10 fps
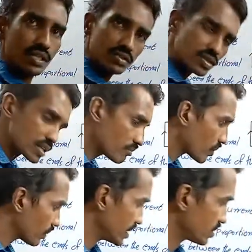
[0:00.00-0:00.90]
so some
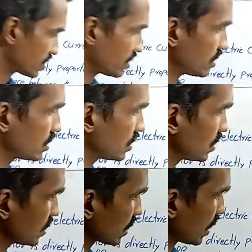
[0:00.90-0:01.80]
moments
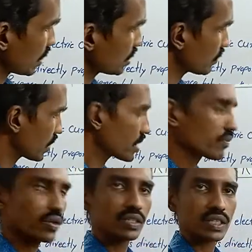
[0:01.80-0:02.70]
the current and
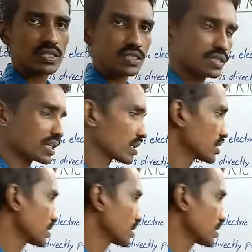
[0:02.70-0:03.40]
voltage is there.